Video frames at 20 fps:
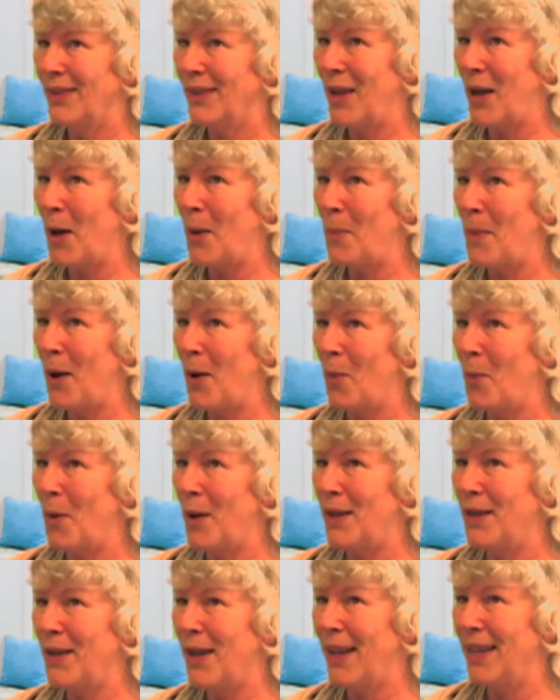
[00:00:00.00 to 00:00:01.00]
about
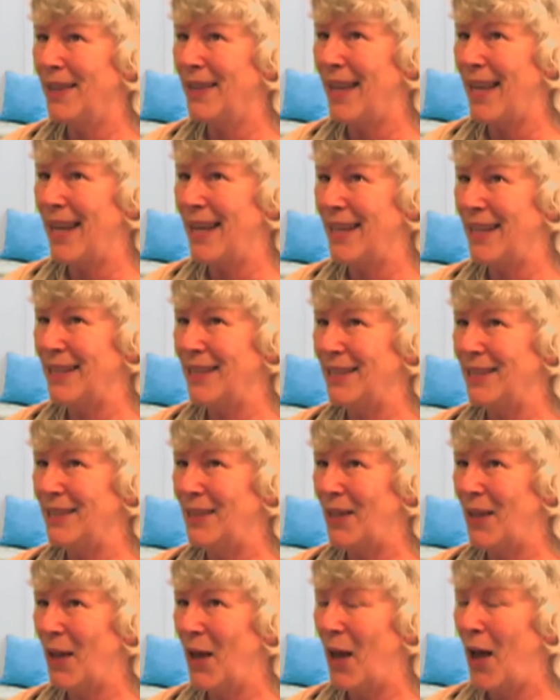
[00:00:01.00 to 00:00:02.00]
what night that is.
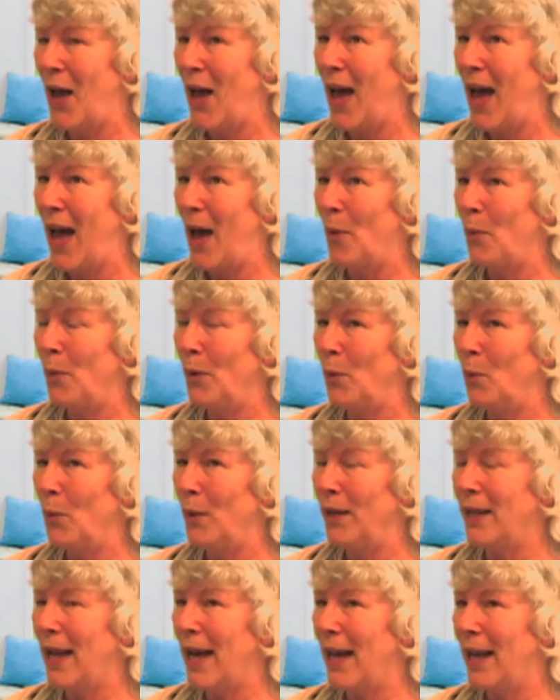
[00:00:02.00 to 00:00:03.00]

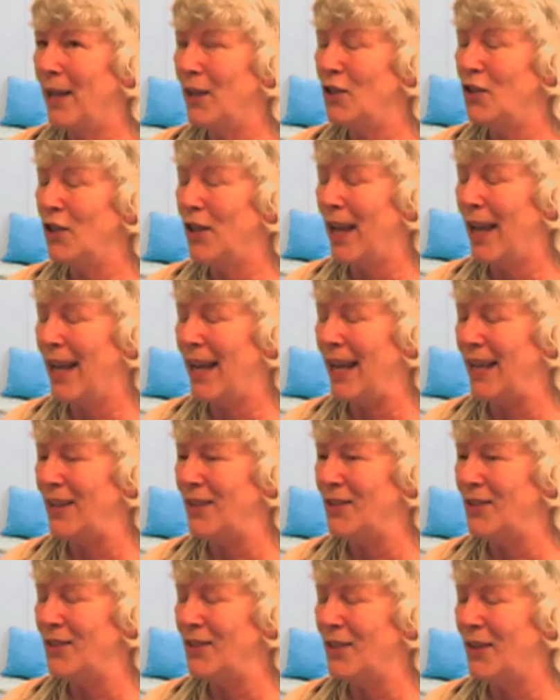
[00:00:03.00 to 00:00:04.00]
We kind of
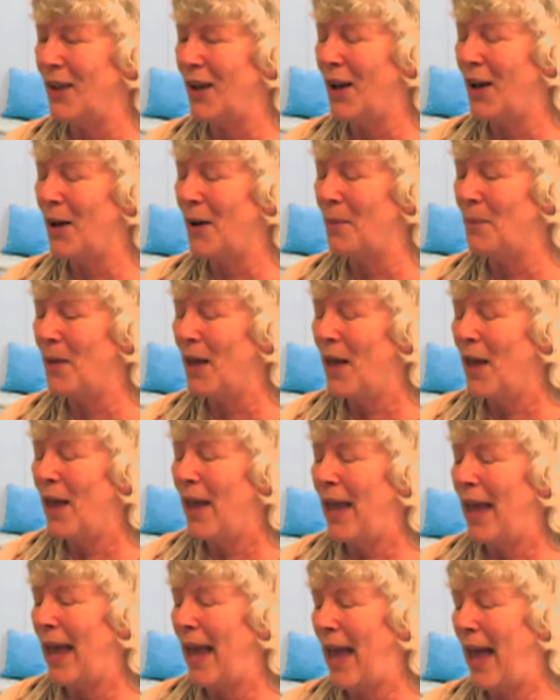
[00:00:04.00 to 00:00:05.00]
change.
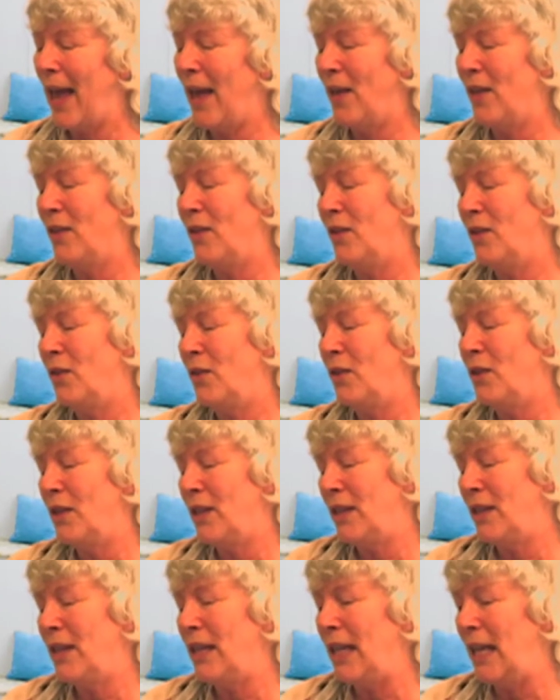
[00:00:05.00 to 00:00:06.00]

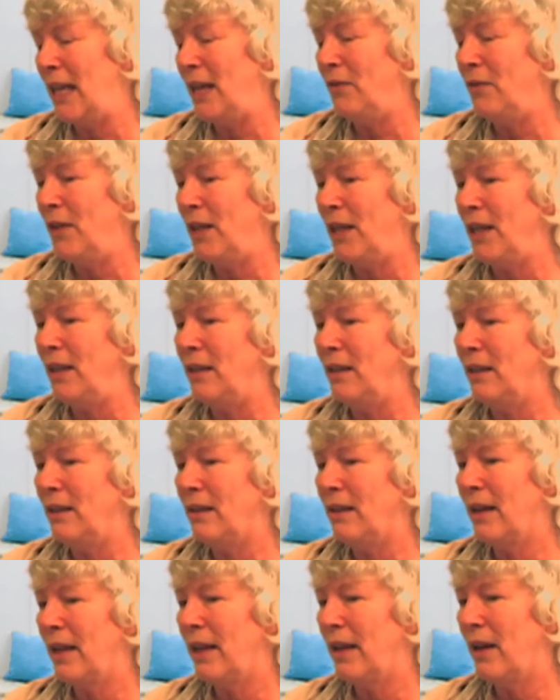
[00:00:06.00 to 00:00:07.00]
The evening
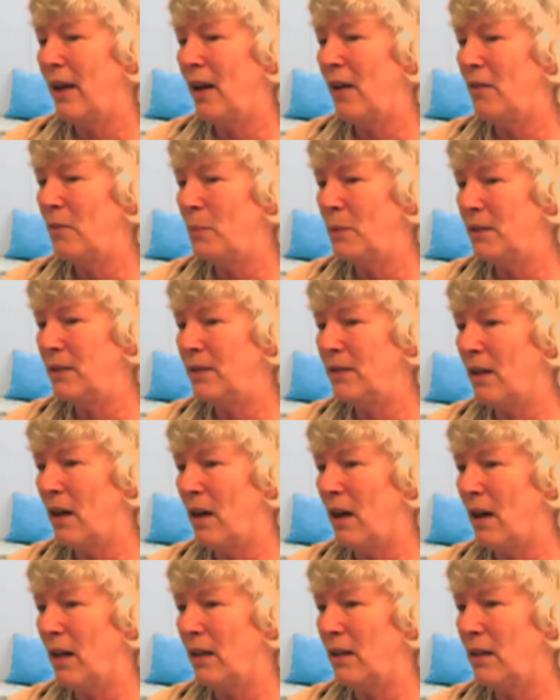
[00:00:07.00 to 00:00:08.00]
of
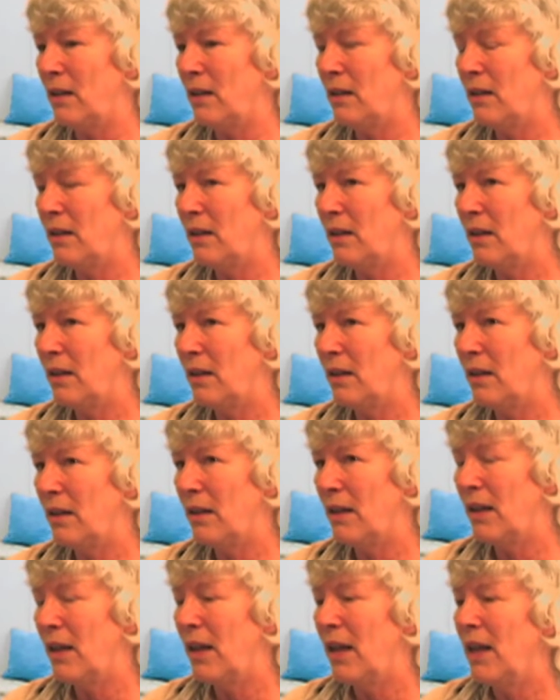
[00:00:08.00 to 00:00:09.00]
Pesach.
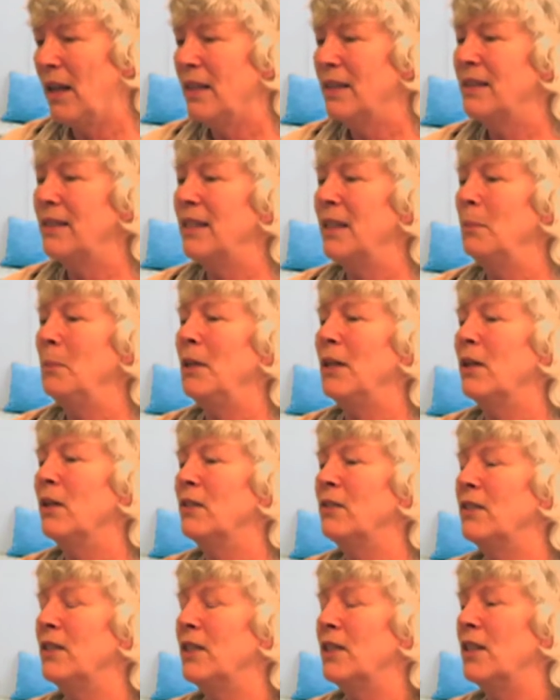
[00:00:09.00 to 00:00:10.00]
See,
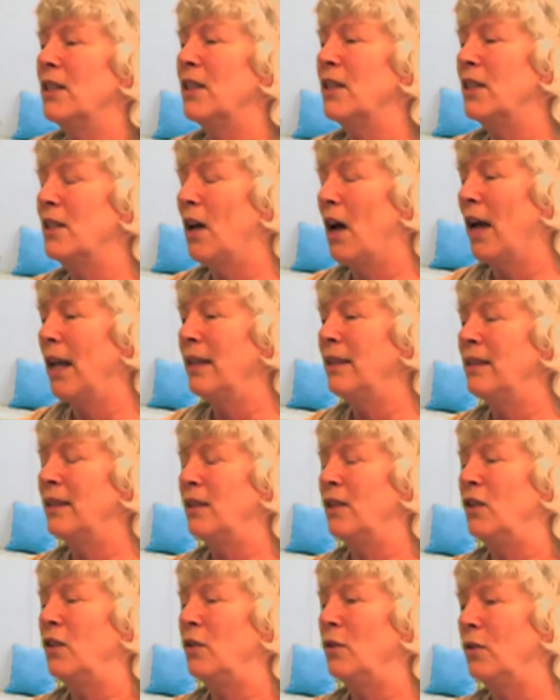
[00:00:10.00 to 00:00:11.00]
because the night
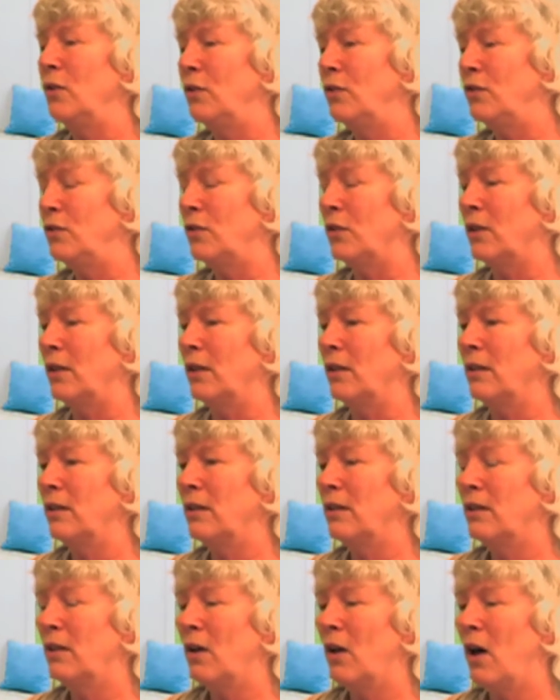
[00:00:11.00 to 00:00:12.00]
that Yahusha
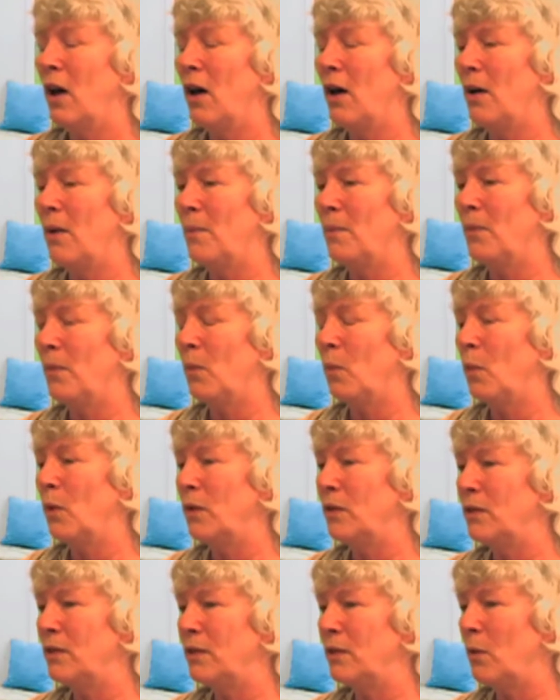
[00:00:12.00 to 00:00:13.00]

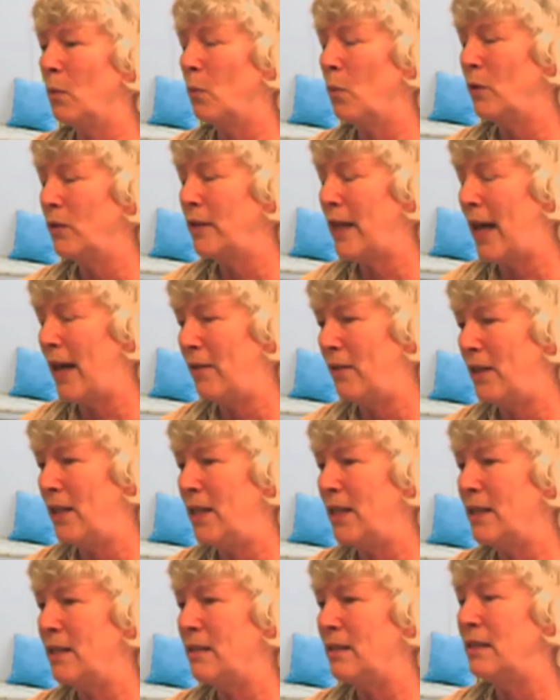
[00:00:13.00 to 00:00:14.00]
was having
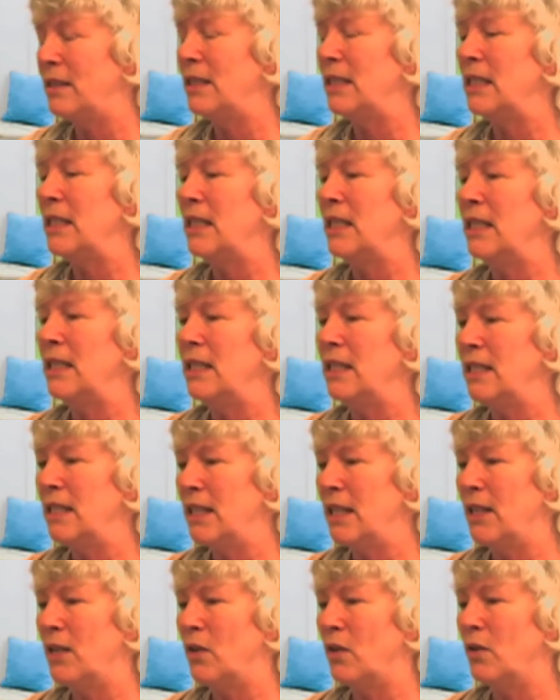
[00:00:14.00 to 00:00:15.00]
his
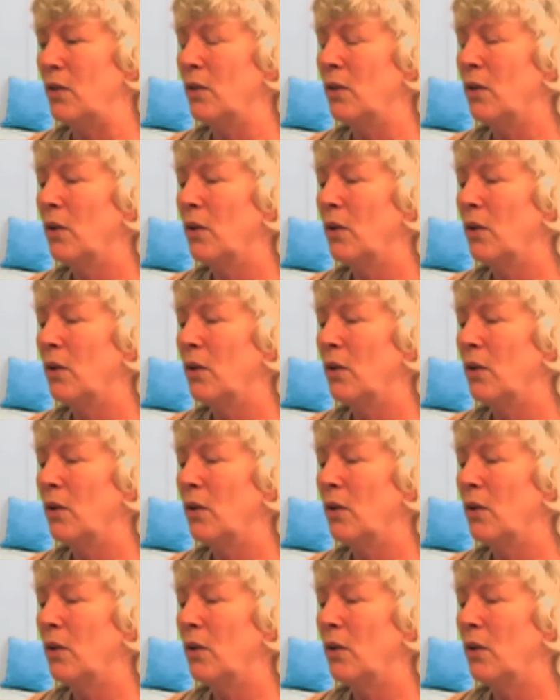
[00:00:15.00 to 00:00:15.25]
dinner,